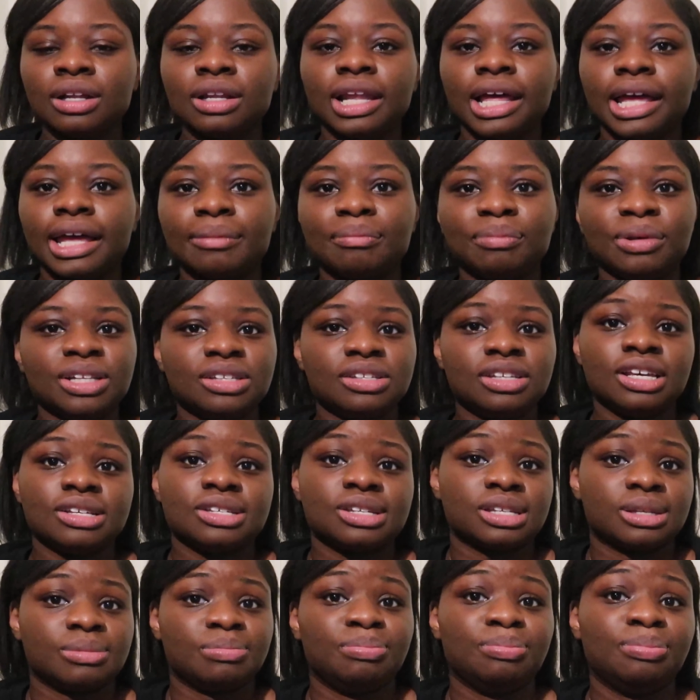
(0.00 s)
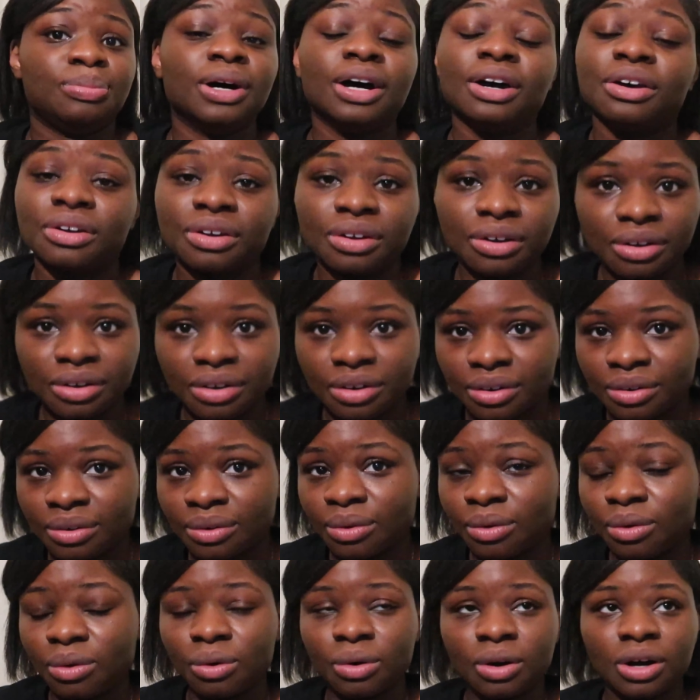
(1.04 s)
like B T S's Butter
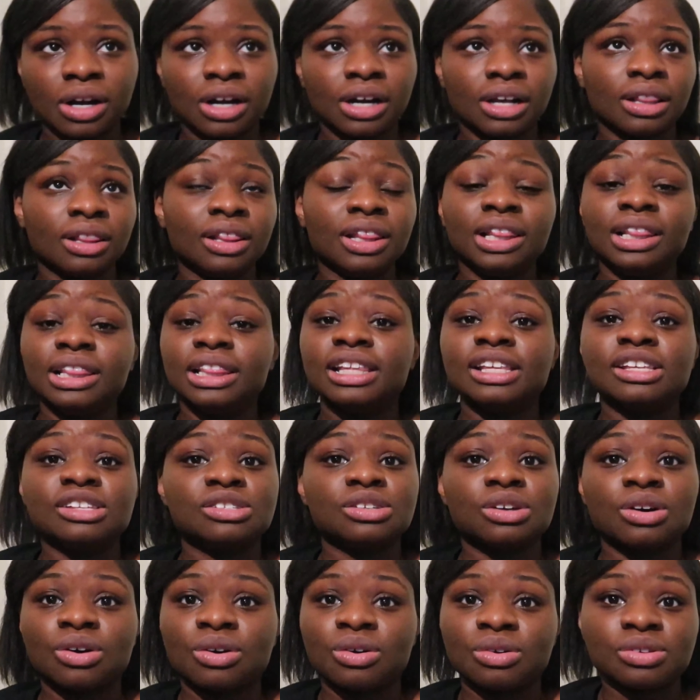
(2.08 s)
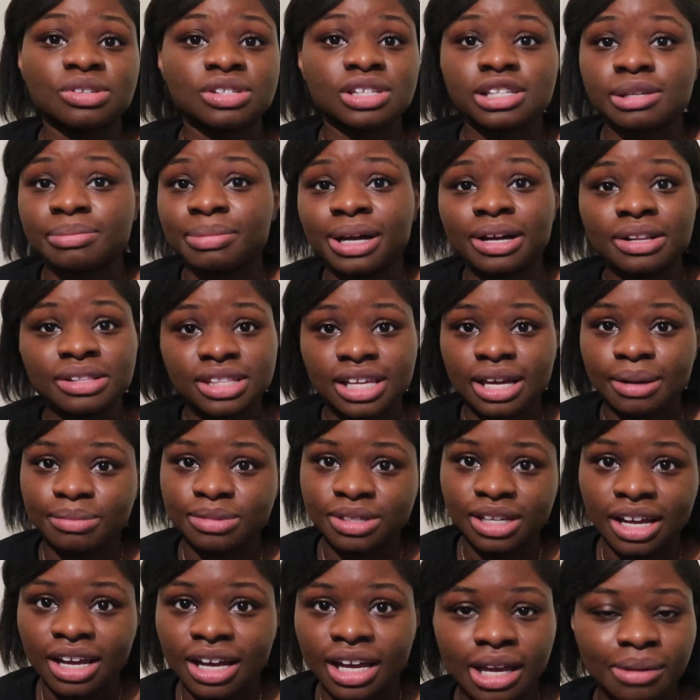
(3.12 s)
or Lizzo's It's About Damn
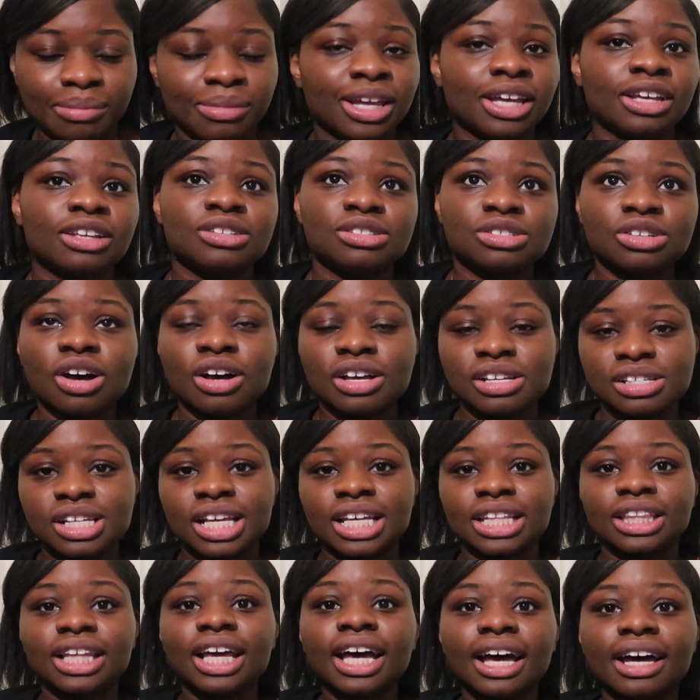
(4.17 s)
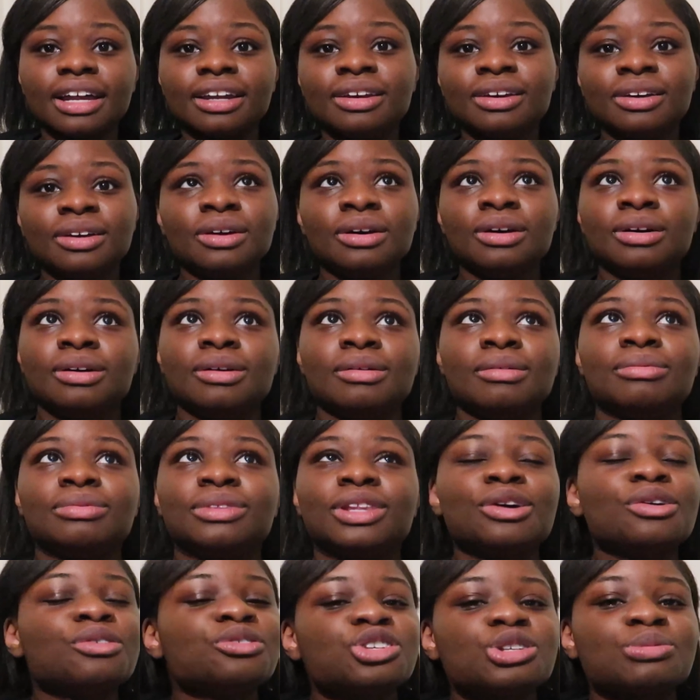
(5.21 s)
Time, like songs like that.
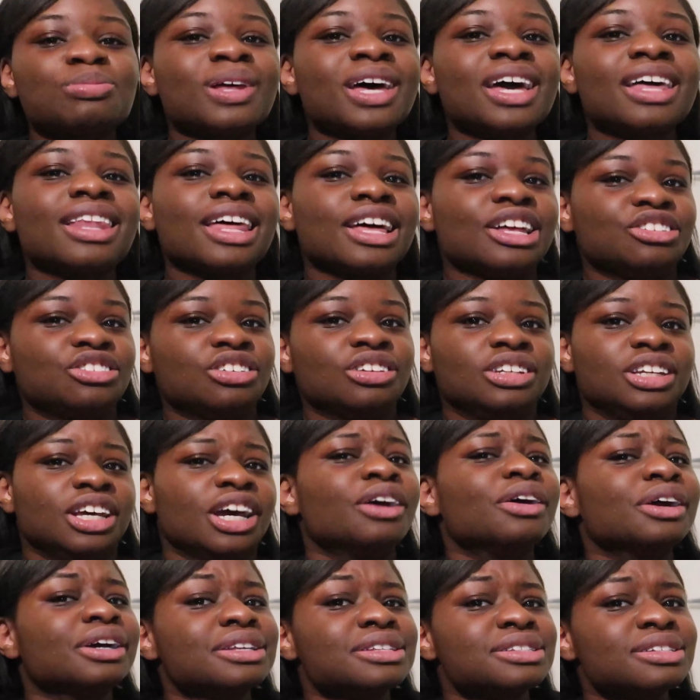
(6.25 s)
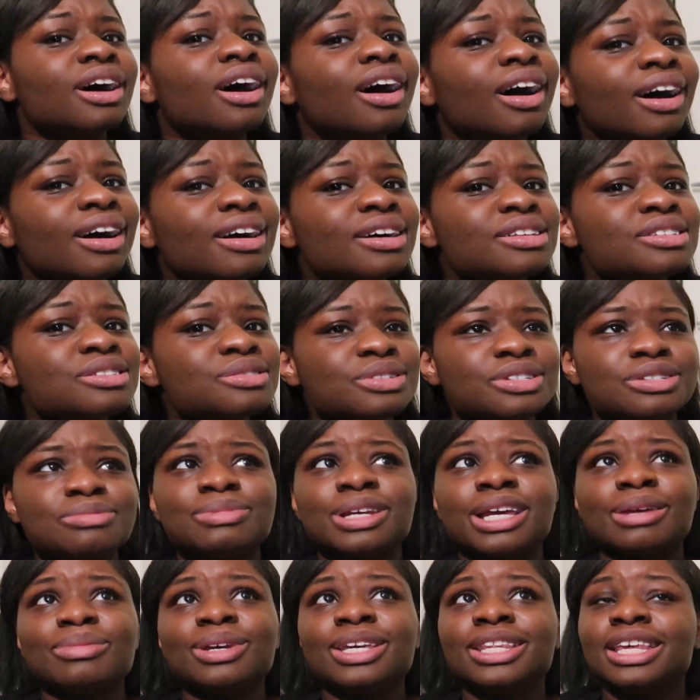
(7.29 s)
They were just playing like generic songs, which
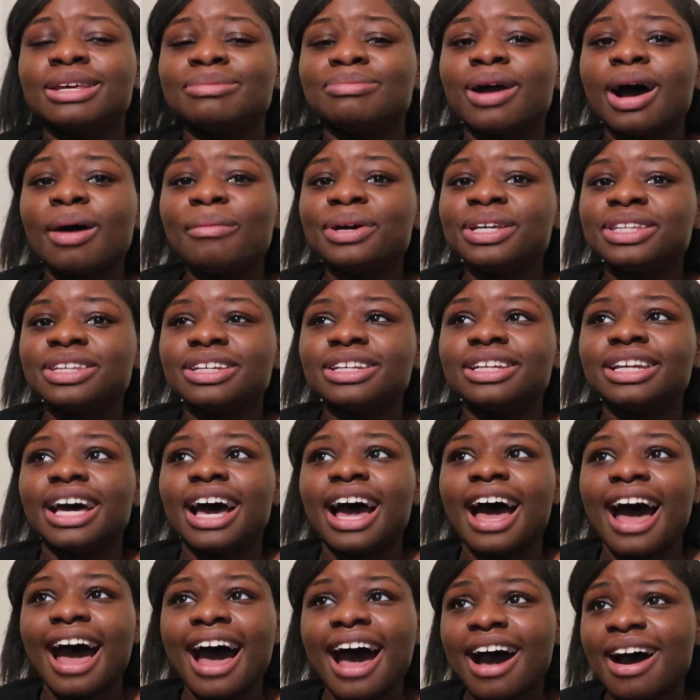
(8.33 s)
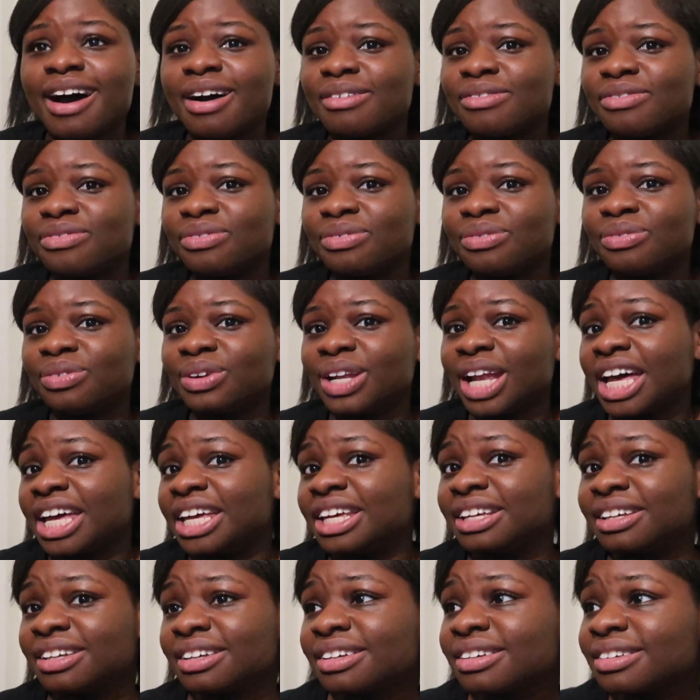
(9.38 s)
maybe they probably didn't have
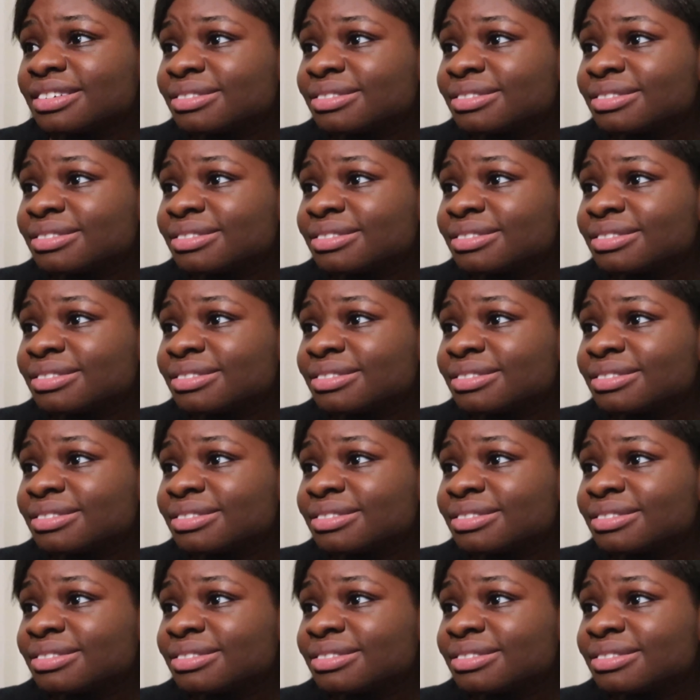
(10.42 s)
like